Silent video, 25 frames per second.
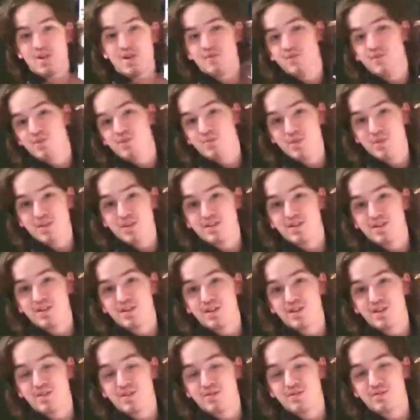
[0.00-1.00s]
a few weeks
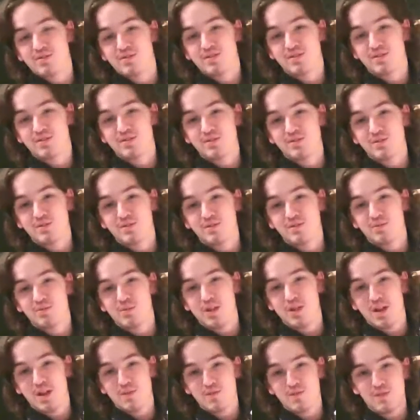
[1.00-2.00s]
ago
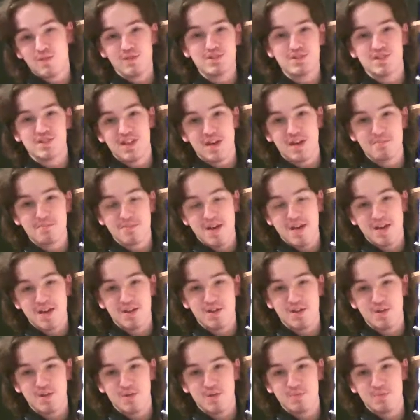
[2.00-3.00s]
when I first got
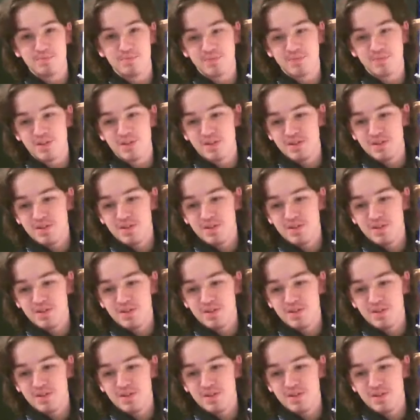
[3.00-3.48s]
back home,